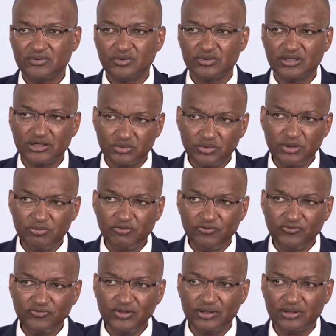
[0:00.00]
that we
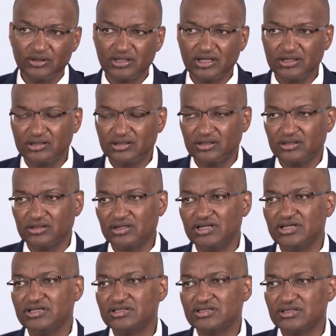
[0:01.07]
feel that
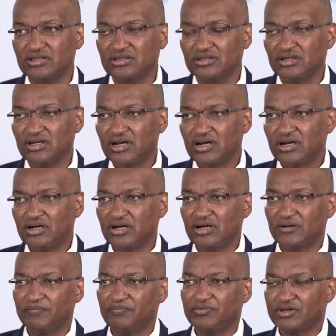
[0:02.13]
is
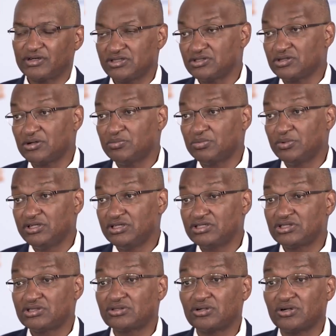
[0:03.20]
reasonably
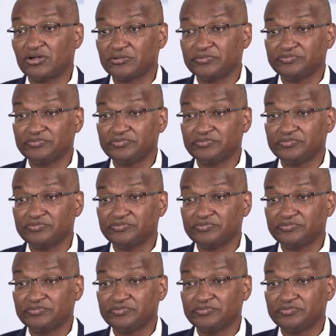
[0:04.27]
strong.